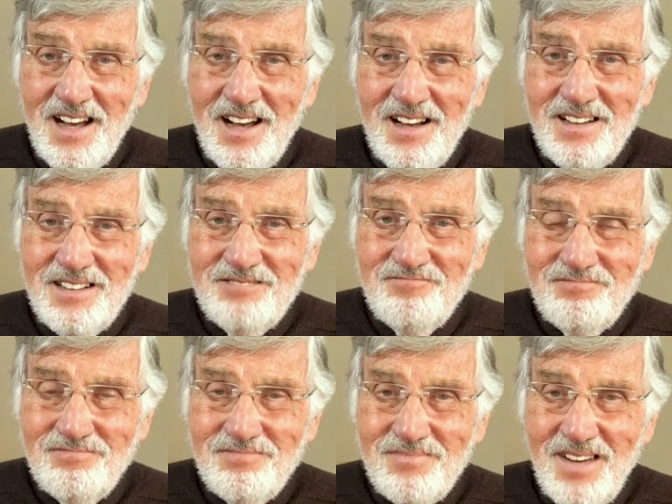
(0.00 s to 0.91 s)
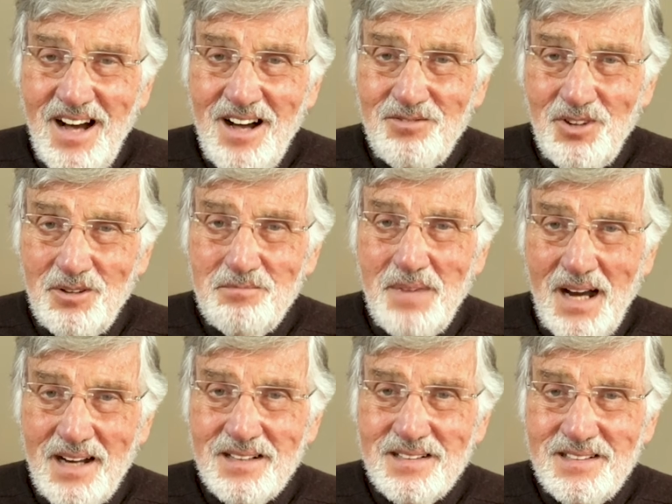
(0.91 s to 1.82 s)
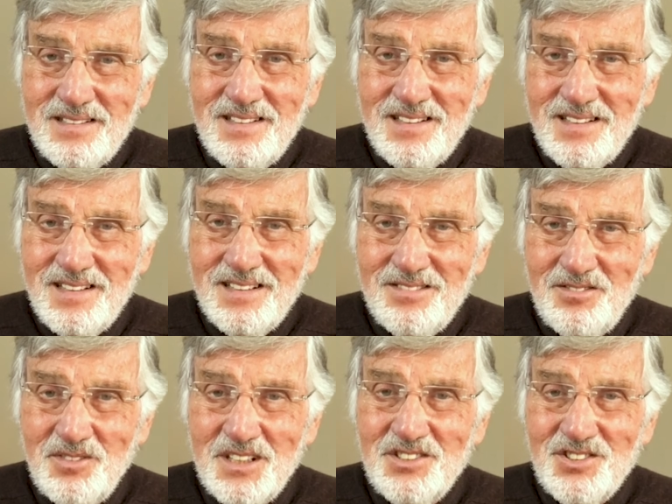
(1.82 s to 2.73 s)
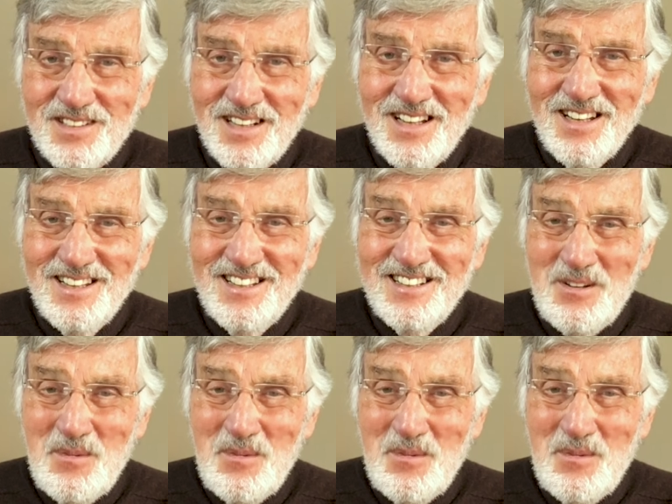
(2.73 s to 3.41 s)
Um, I've looked back recently